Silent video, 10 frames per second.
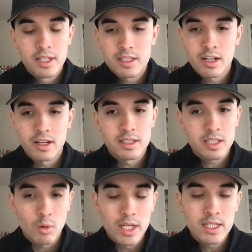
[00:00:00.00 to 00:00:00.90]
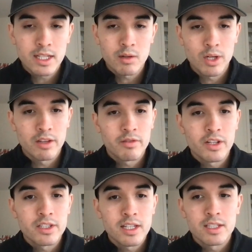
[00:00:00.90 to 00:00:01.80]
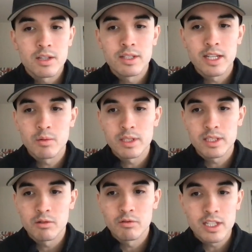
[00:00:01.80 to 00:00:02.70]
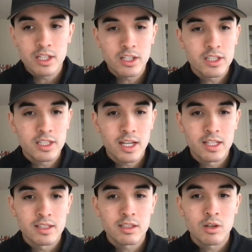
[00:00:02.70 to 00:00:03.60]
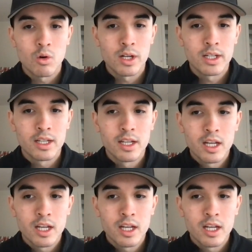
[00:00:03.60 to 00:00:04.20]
starting Squint, and one of the first things you did was you researched and scored